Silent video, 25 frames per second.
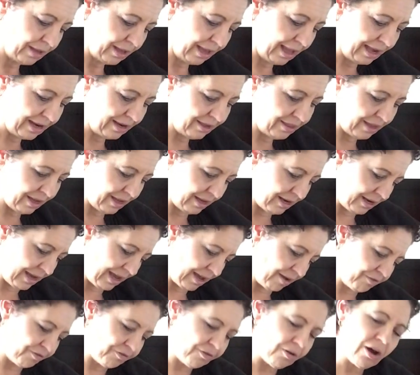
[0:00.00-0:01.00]
And then our
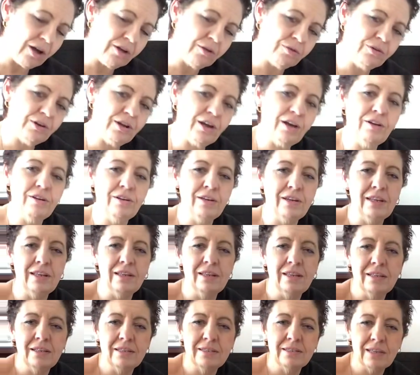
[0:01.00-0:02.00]
final note in
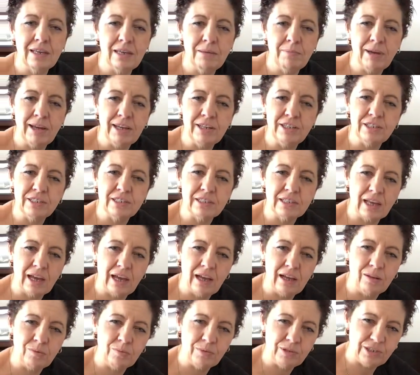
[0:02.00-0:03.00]
the C major
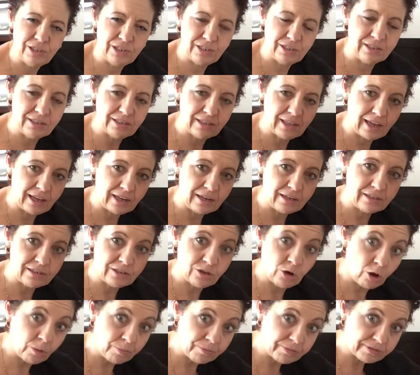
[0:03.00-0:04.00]
scale, which is that
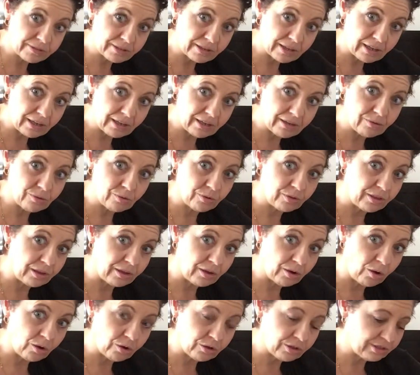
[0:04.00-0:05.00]
top C or the
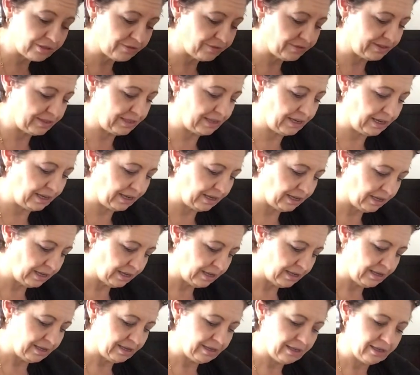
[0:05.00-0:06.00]
octave C,
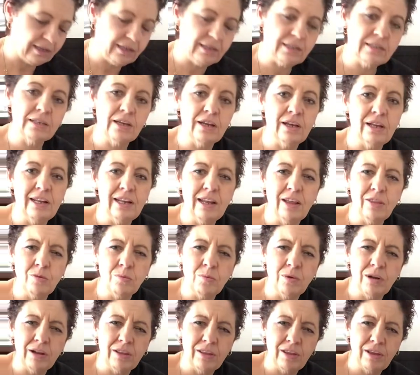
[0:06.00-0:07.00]
is another
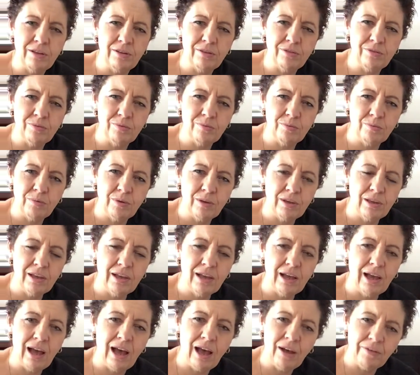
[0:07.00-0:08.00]
one of those
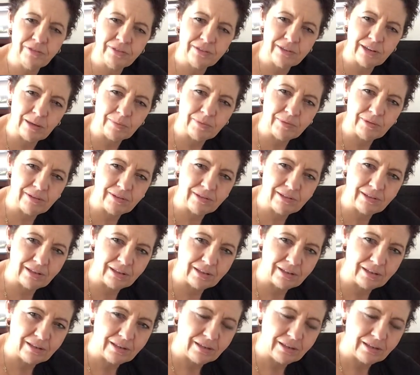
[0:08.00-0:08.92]
half steps, isn't it?